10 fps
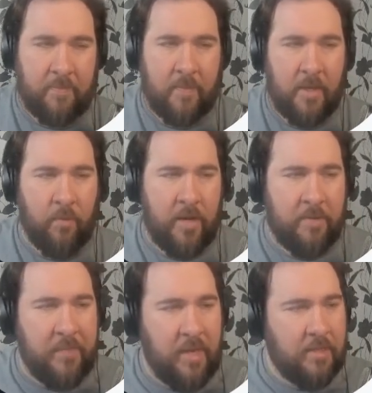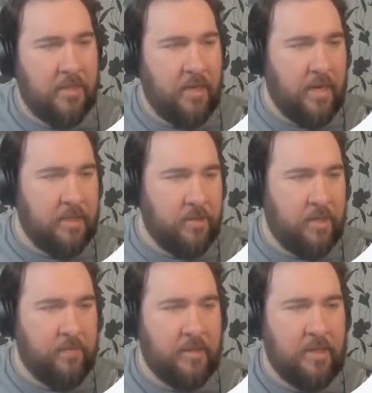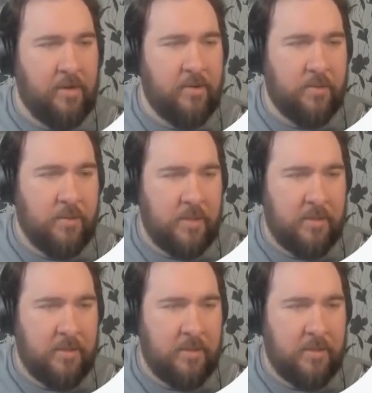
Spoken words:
Well, Asana has you covered there as well.